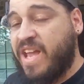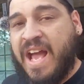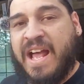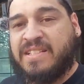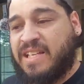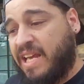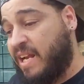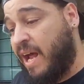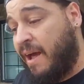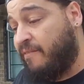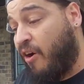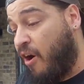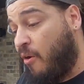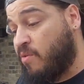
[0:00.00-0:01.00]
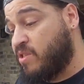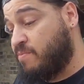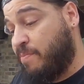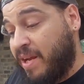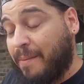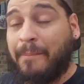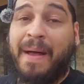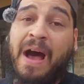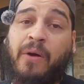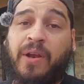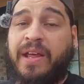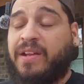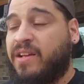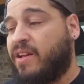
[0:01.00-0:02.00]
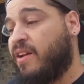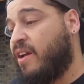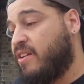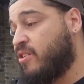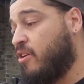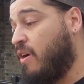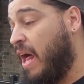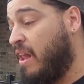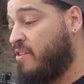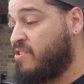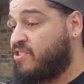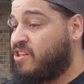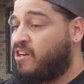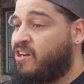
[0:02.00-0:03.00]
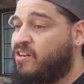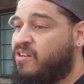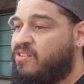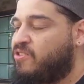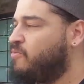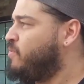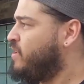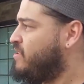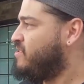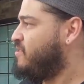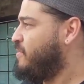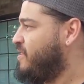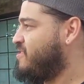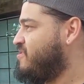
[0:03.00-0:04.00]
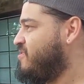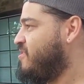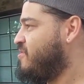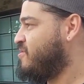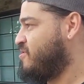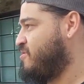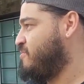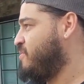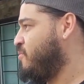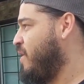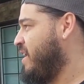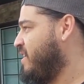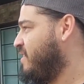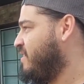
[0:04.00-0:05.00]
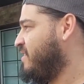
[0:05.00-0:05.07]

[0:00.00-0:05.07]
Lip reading: Yes, and I've always been about it. So I'll insert, should we insert pictures of those, or should we wait?